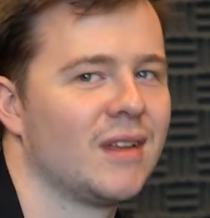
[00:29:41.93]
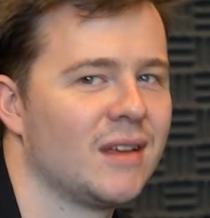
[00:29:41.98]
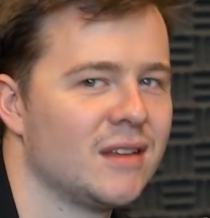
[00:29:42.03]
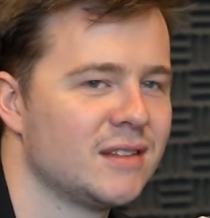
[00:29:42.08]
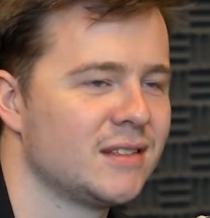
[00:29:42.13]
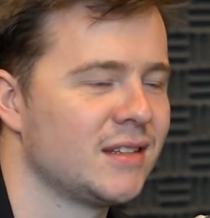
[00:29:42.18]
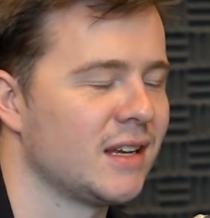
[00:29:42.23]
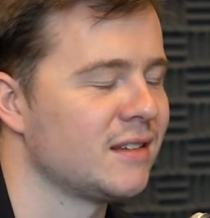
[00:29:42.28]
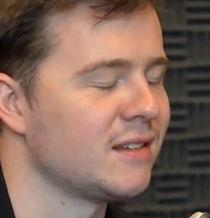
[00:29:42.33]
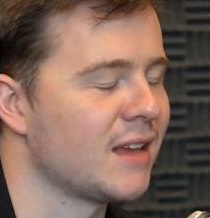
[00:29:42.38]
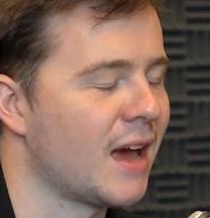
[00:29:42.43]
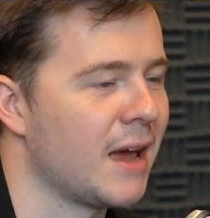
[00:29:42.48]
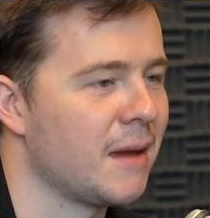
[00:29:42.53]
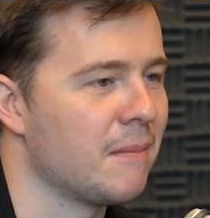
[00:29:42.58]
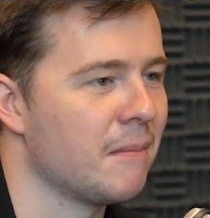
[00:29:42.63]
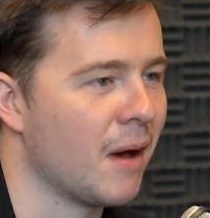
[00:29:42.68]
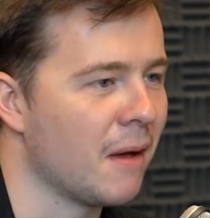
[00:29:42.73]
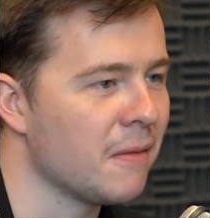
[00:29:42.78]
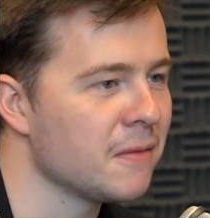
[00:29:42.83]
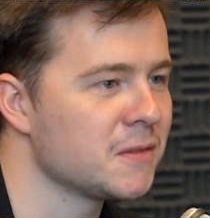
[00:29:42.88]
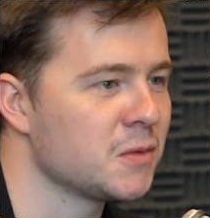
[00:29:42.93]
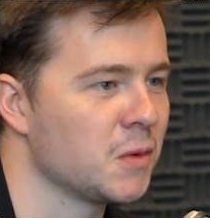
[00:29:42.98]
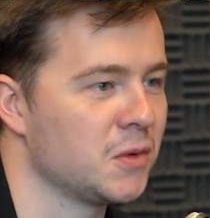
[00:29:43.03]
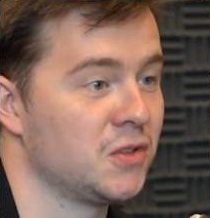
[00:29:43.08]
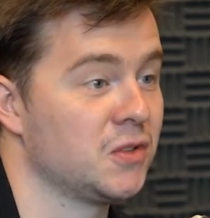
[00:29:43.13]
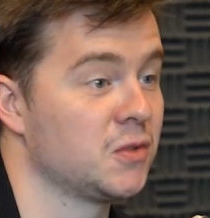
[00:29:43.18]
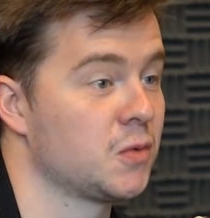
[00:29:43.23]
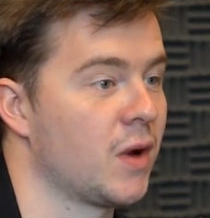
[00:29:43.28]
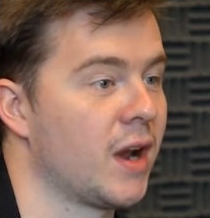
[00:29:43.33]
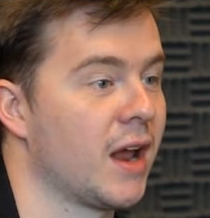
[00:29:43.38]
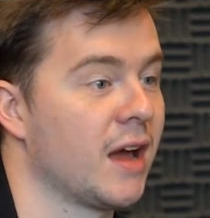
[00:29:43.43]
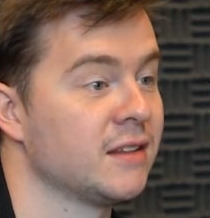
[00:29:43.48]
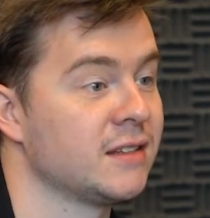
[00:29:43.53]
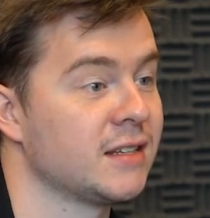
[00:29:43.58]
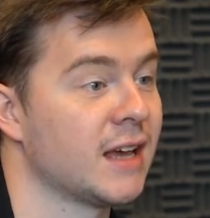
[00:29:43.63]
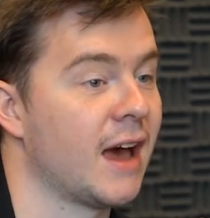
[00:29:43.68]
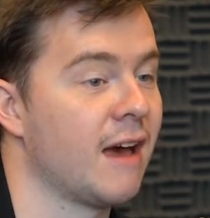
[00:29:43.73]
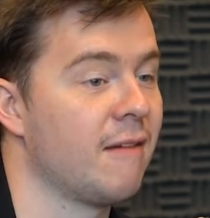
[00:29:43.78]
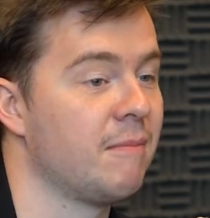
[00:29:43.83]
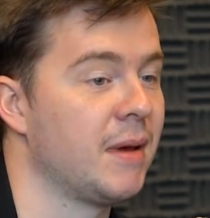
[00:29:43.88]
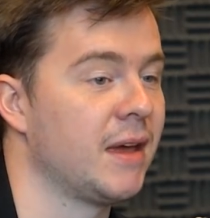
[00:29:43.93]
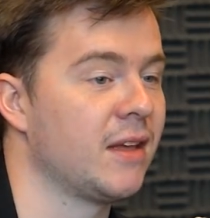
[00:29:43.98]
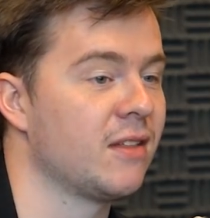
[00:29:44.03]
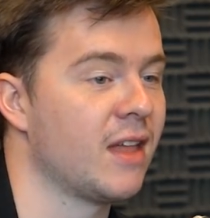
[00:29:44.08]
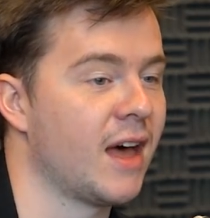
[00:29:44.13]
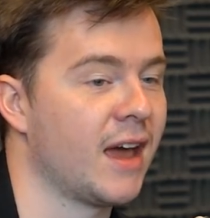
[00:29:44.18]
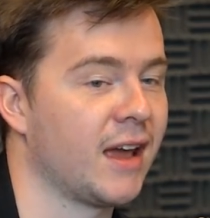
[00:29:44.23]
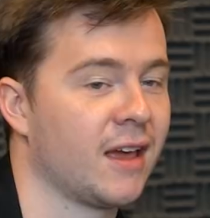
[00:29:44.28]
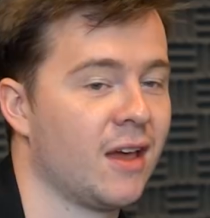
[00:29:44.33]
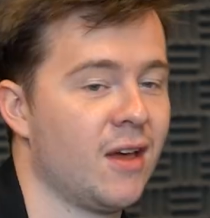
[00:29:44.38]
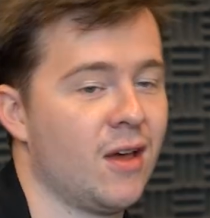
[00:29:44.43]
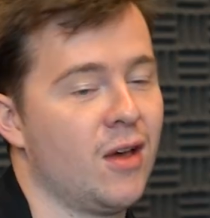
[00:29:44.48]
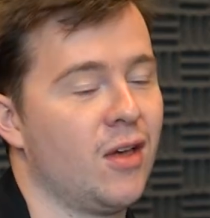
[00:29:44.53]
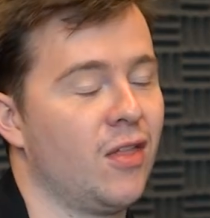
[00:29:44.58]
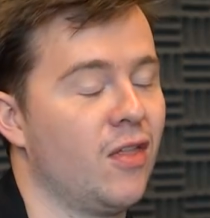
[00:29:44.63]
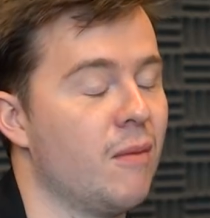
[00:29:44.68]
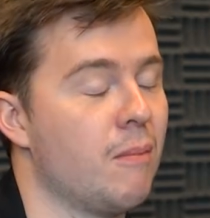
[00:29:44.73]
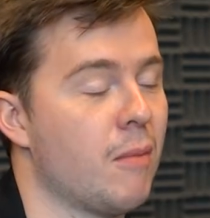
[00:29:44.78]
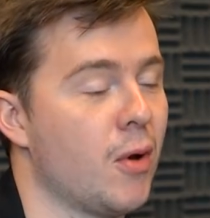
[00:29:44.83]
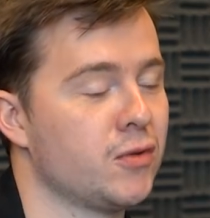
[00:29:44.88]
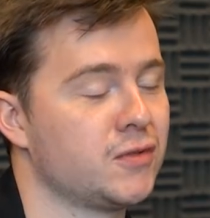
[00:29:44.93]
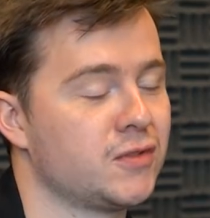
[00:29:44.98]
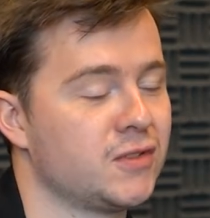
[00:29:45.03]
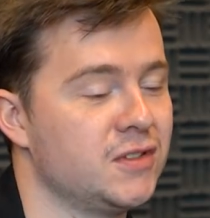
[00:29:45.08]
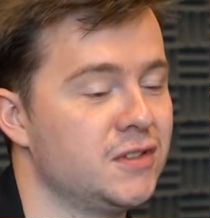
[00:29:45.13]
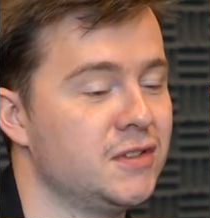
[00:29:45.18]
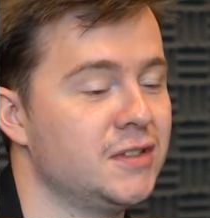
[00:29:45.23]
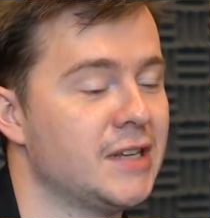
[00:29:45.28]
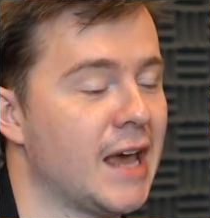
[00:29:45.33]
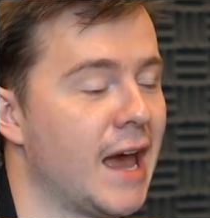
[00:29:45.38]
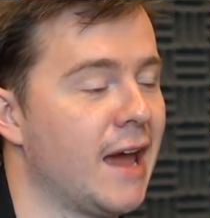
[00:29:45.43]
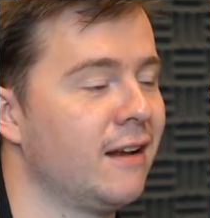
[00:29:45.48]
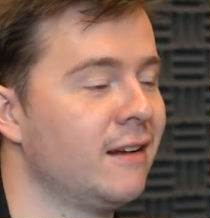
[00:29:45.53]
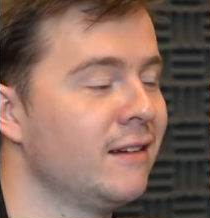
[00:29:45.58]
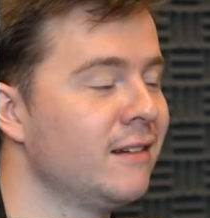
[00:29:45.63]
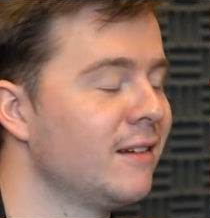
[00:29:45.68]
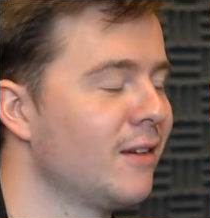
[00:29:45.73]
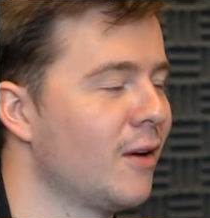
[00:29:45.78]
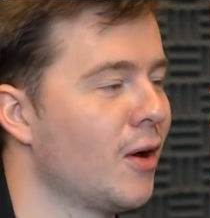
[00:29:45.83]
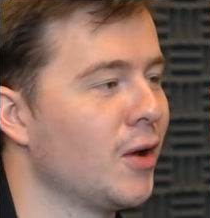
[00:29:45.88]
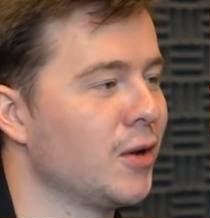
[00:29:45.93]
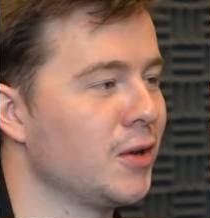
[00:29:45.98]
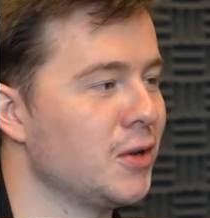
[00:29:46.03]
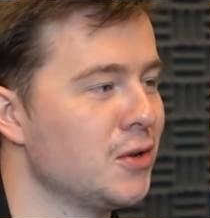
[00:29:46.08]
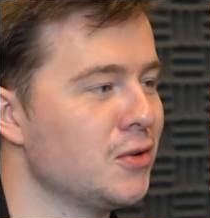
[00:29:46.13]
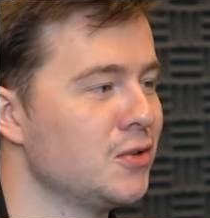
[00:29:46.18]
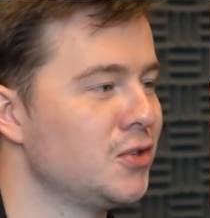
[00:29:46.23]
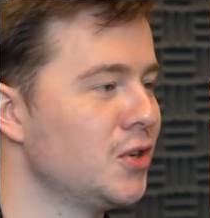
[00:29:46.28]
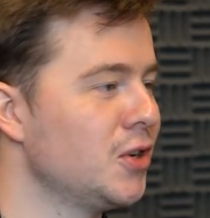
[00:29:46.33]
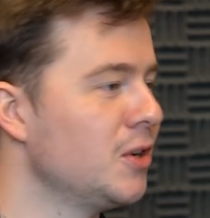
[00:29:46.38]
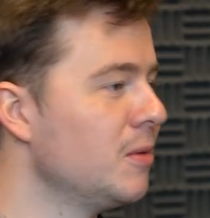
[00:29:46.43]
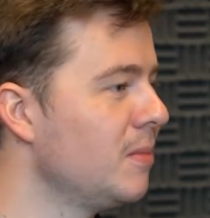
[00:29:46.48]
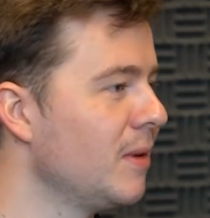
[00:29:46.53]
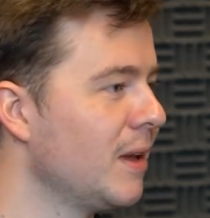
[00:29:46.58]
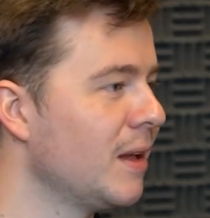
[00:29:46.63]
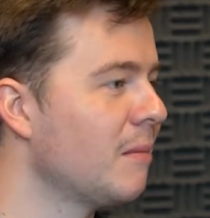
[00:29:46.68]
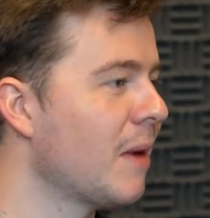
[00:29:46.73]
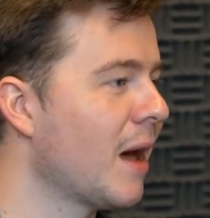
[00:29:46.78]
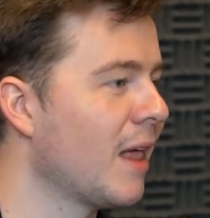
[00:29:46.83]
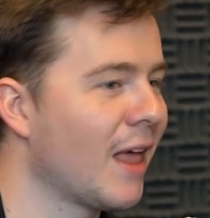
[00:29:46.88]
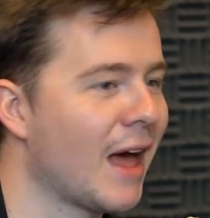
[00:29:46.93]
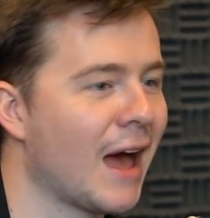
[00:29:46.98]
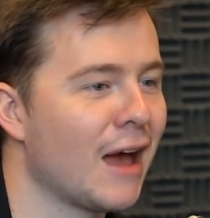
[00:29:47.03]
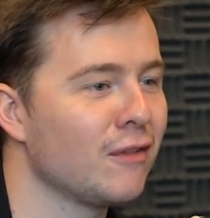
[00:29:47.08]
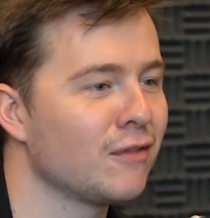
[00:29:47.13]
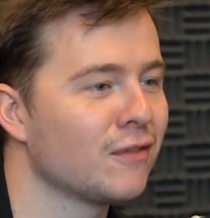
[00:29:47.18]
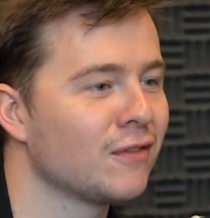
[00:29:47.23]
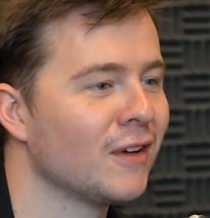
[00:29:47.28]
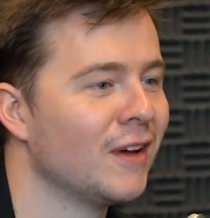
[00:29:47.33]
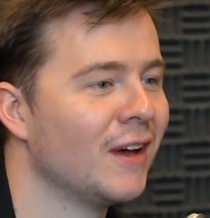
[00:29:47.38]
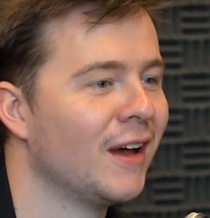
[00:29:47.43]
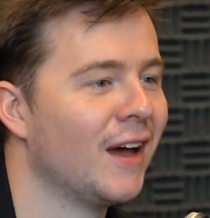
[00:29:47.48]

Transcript: 6 to 8 months, which is when I'd say I've been like the most zen on YouTube in my life,